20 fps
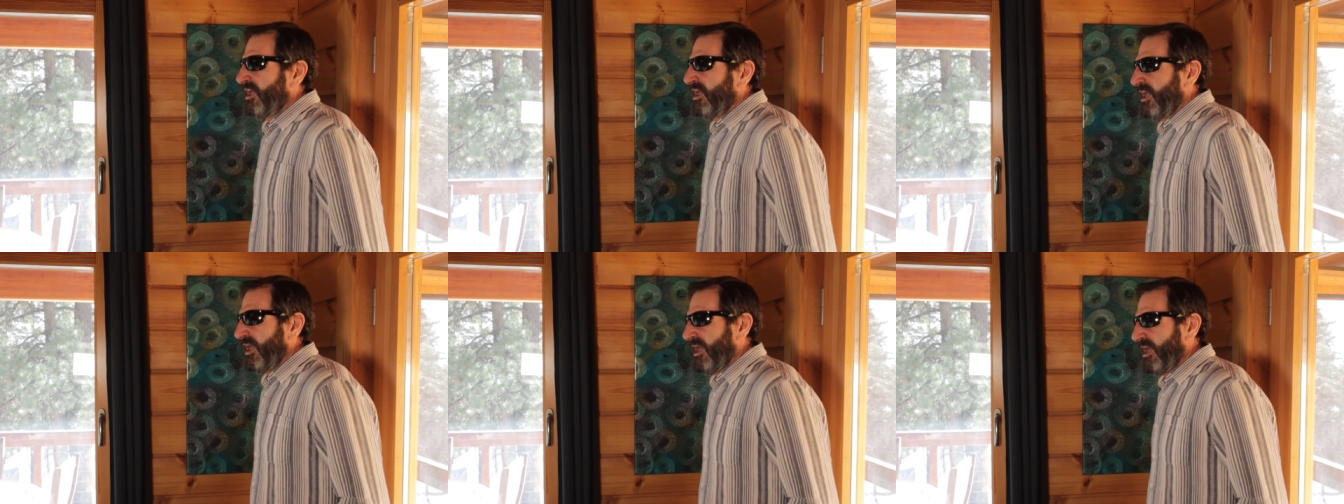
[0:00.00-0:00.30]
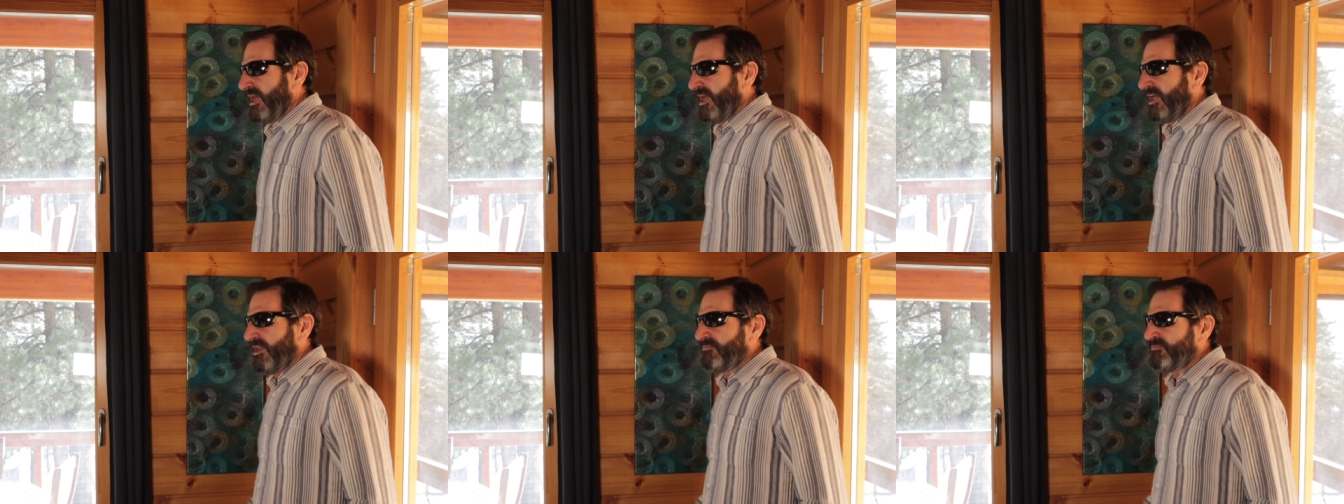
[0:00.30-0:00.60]

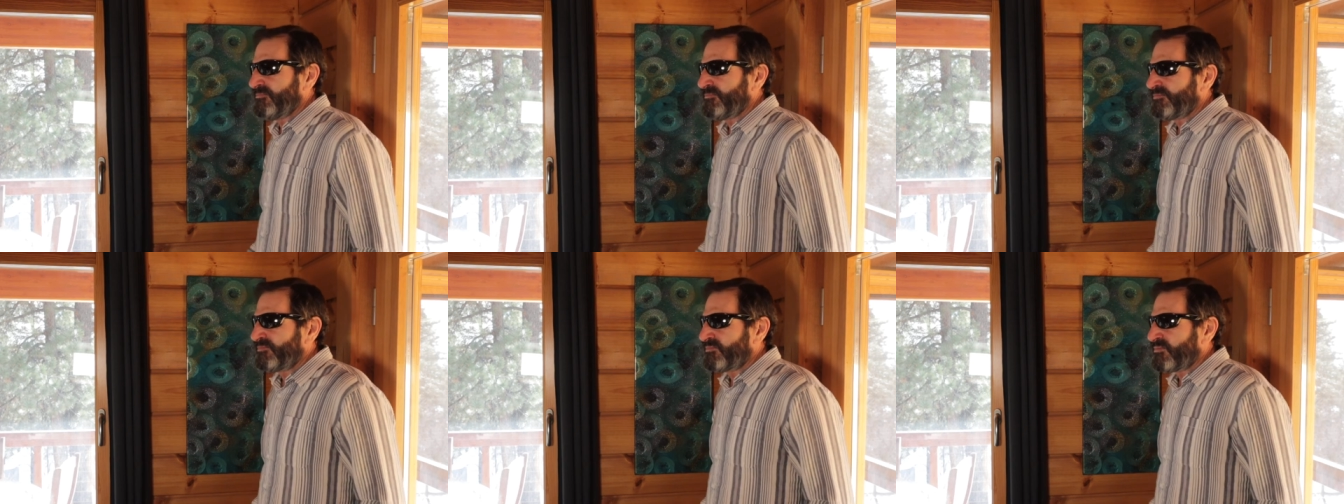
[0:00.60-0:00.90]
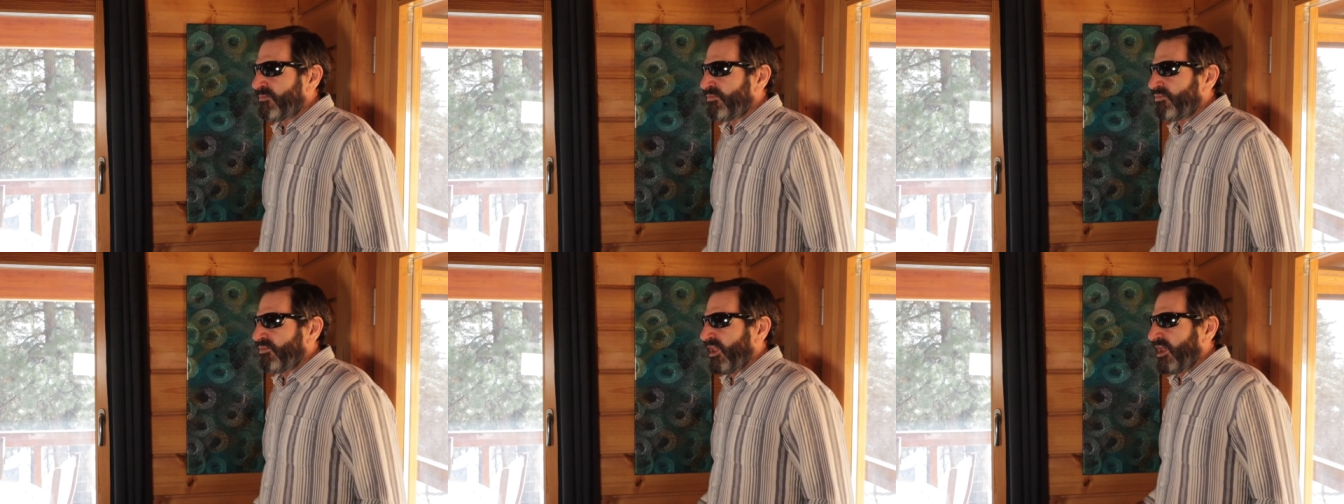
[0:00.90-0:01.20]
And
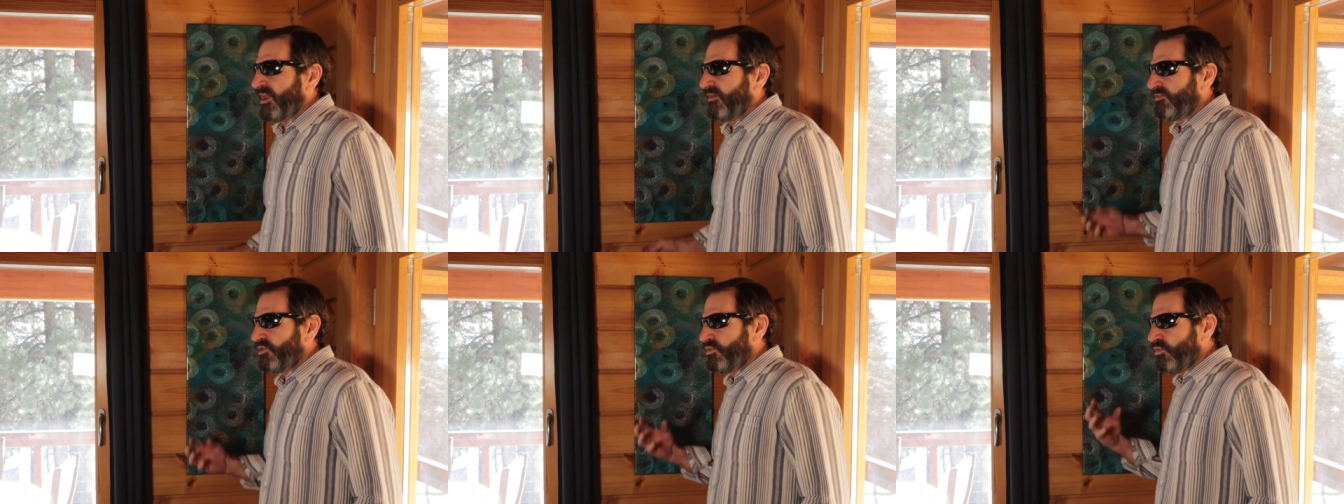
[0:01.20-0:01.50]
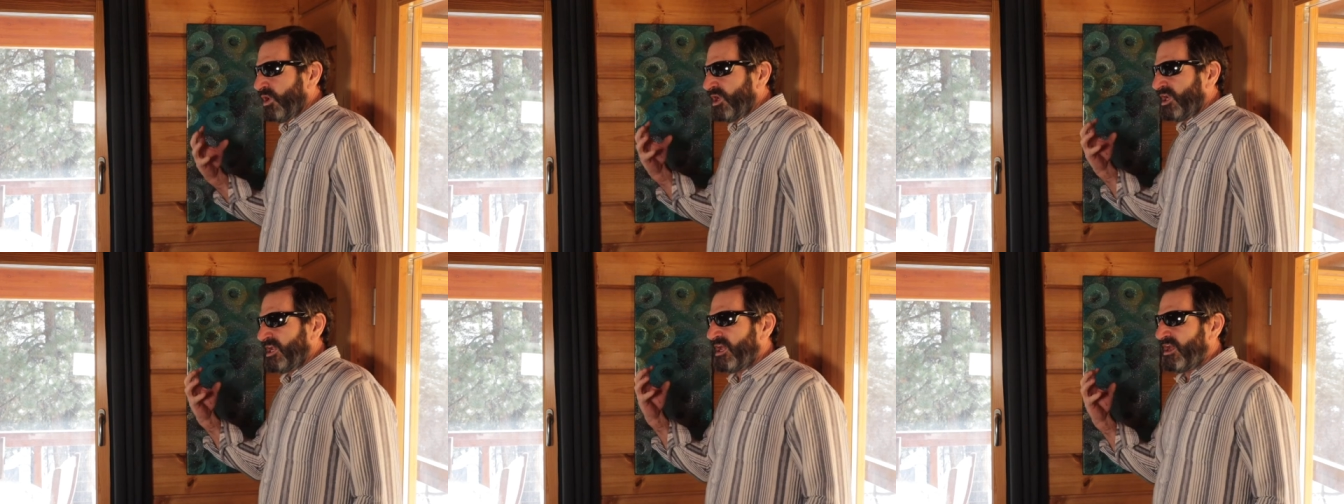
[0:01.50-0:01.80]
if you
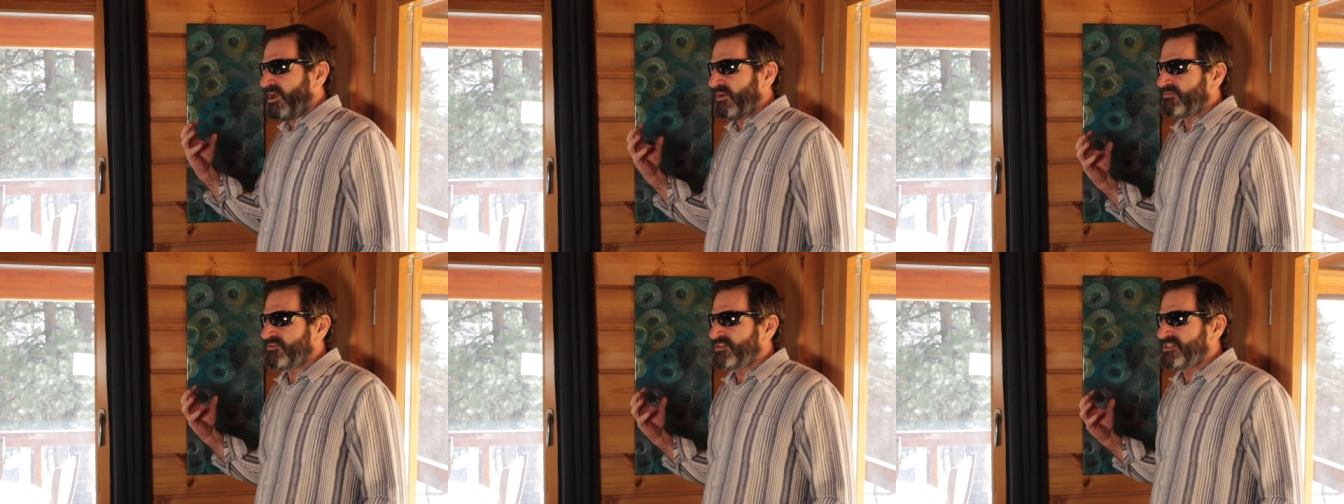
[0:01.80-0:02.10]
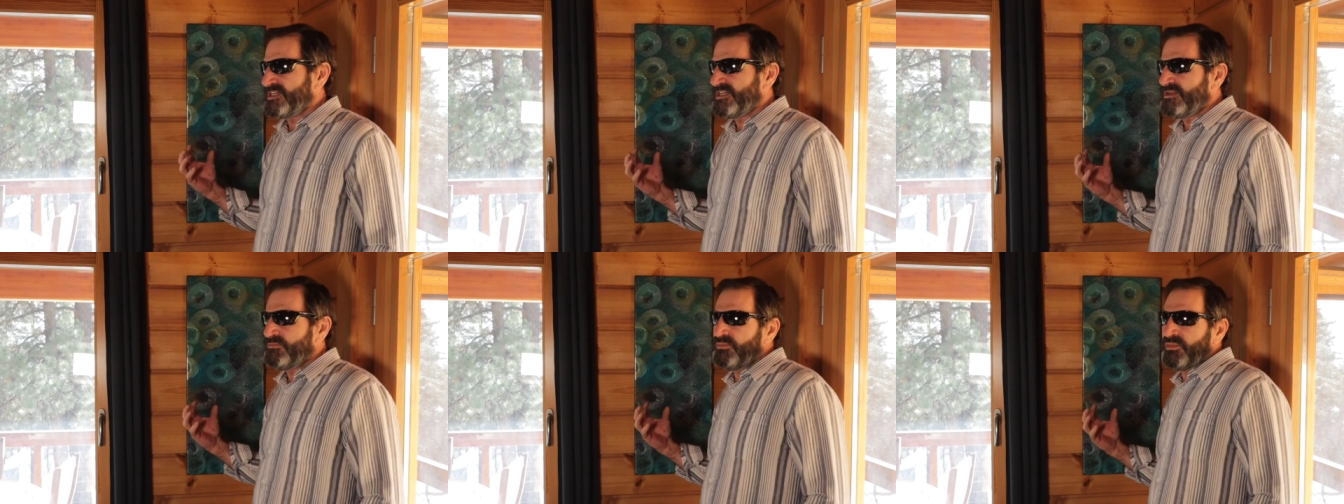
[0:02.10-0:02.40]
want to have
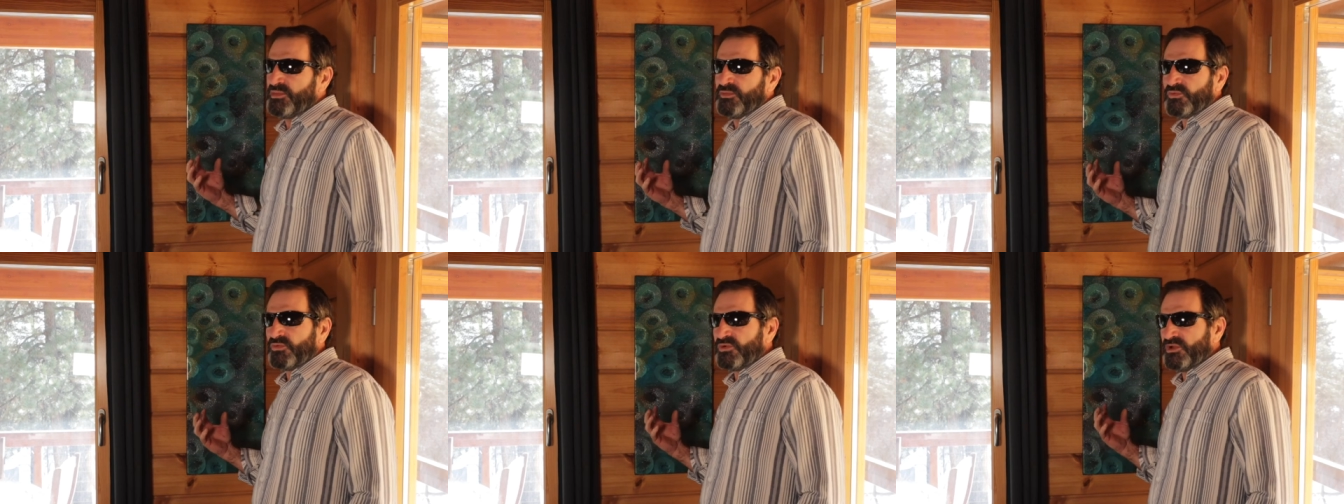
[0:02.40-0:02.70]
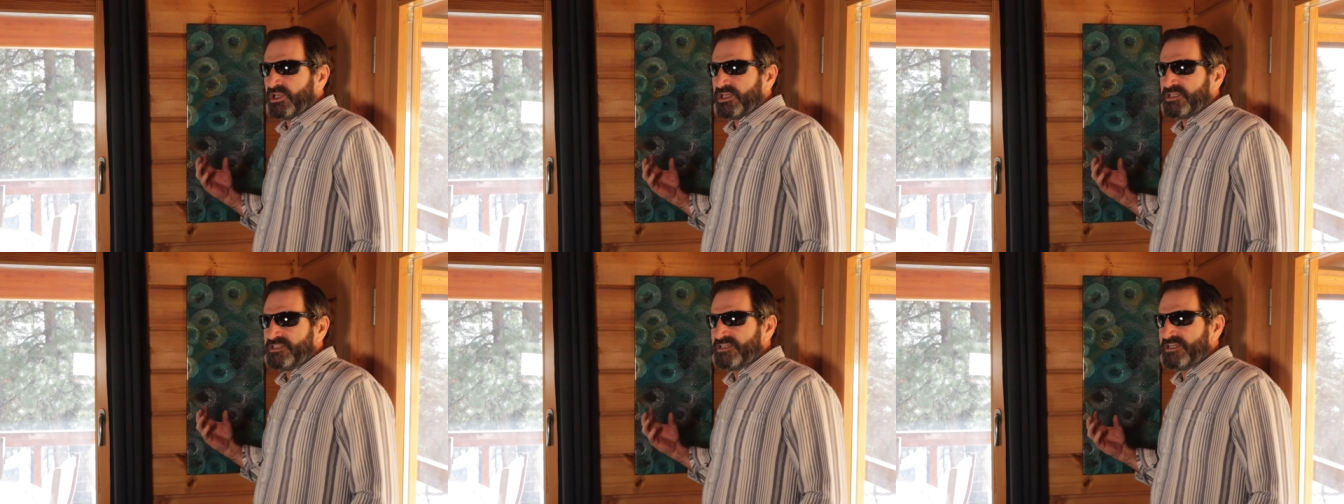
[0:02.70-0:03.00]
deep,
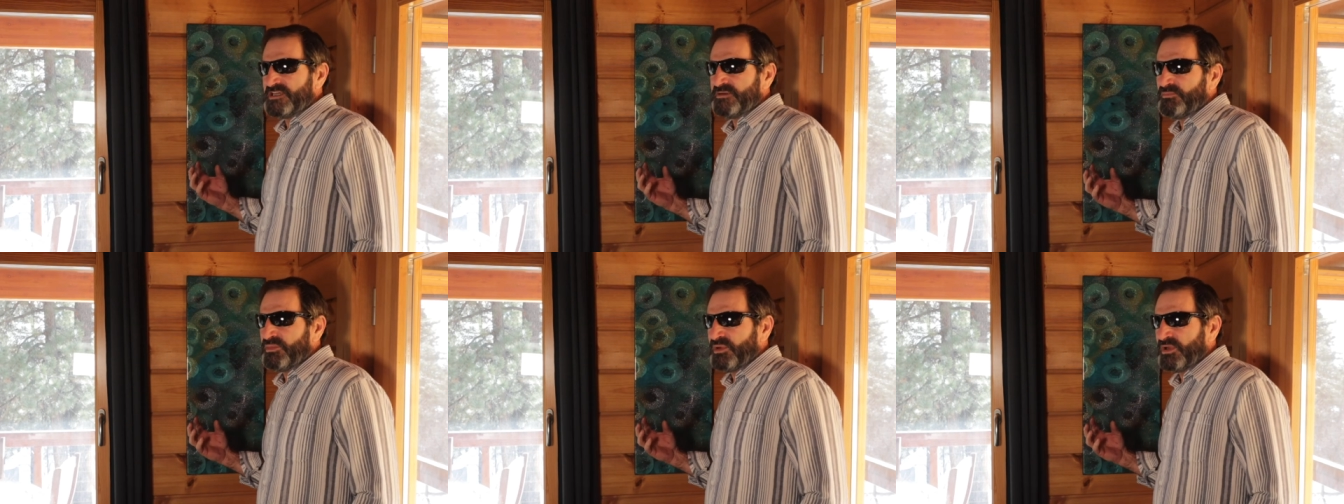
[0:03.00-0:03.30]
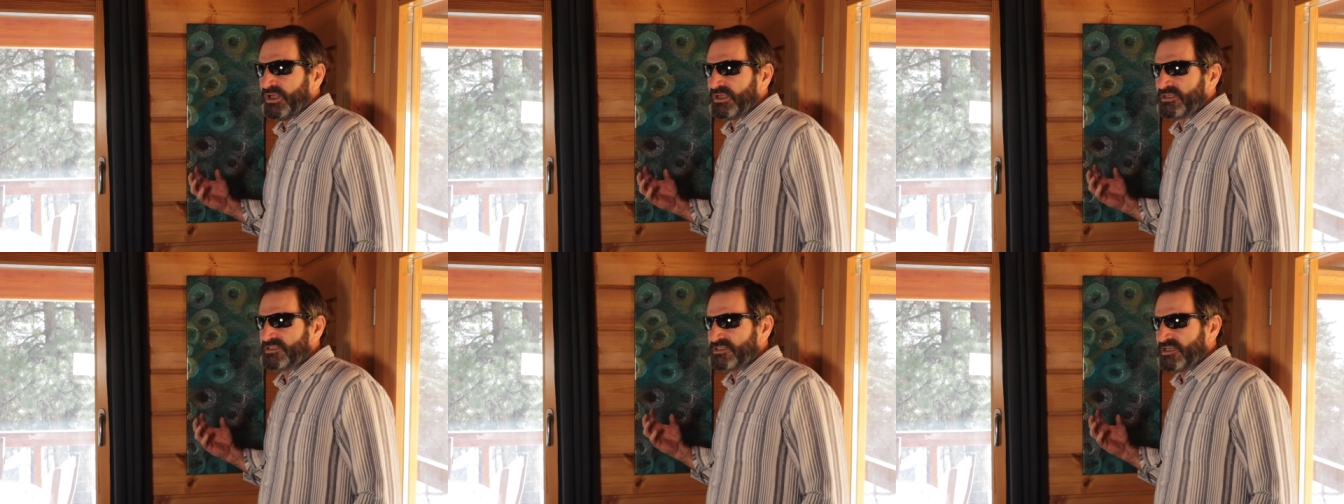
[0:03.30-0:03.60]
really deep
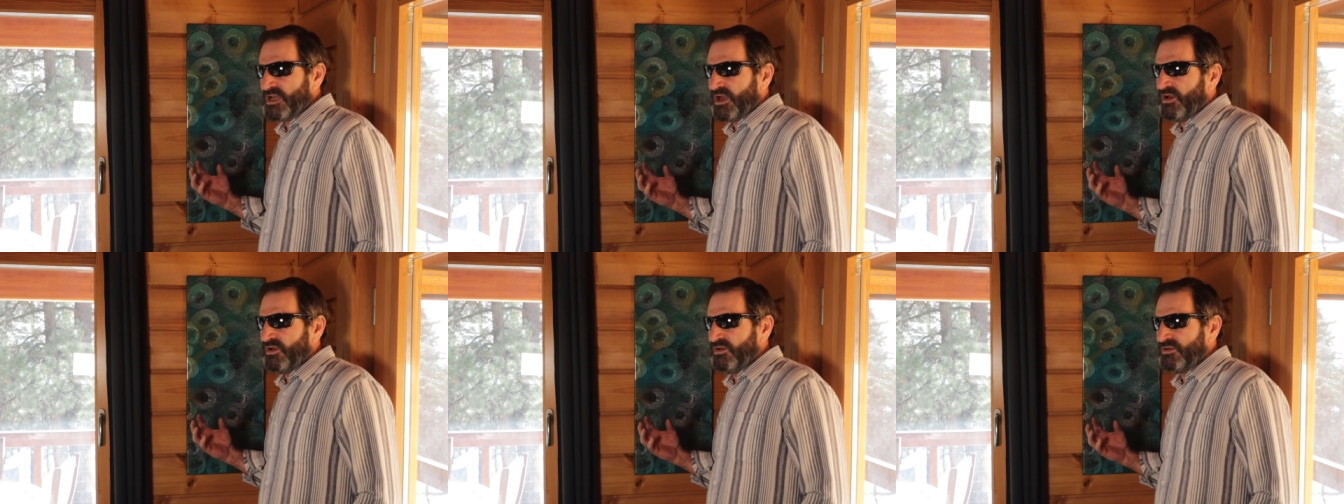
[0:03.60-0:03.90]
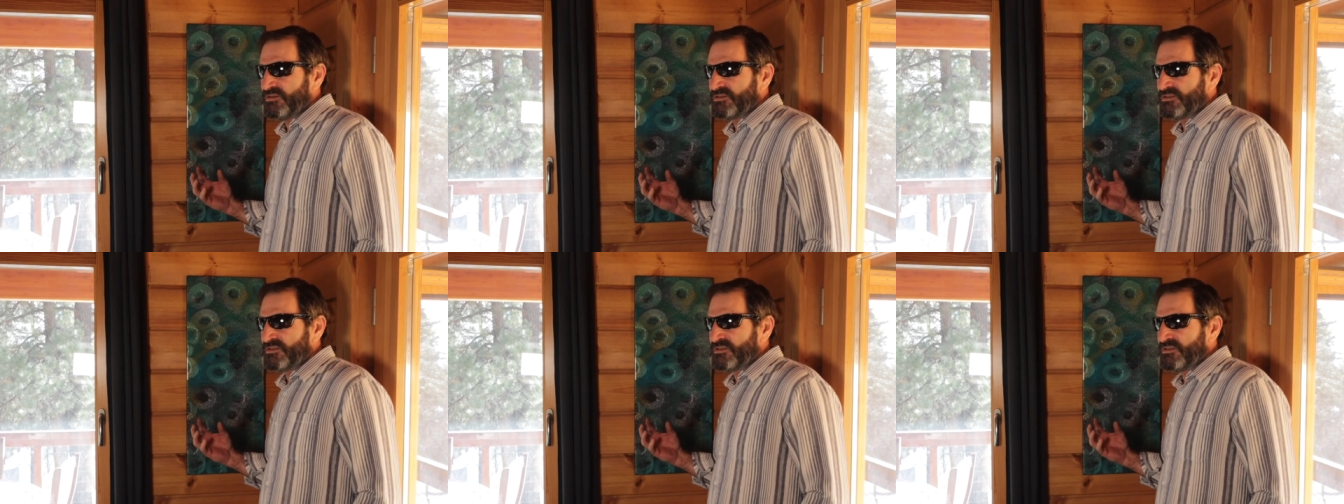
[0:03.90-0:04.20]

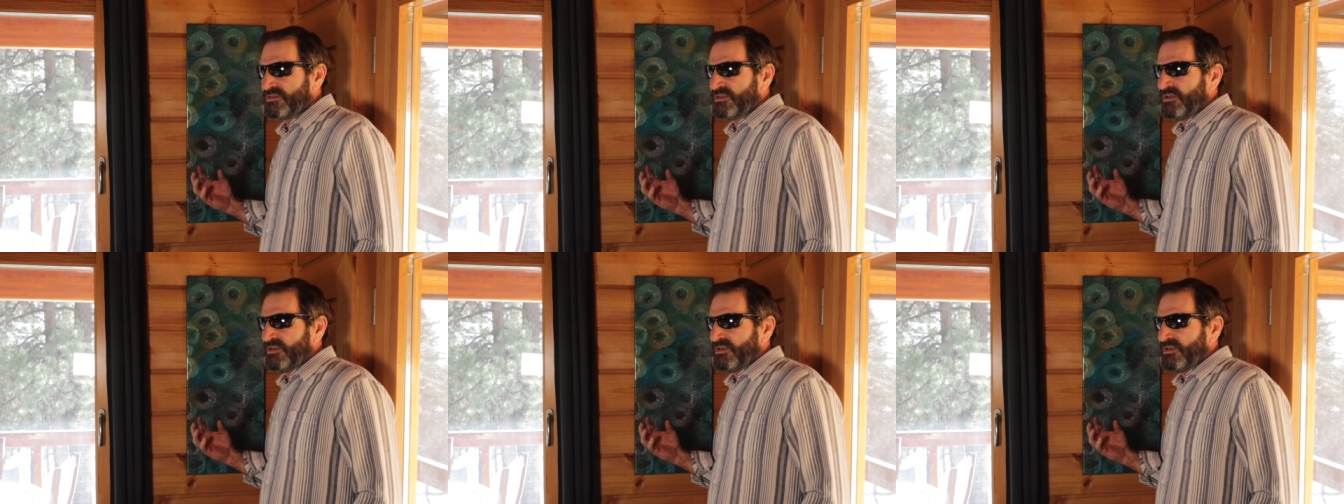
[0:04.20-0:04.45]
cells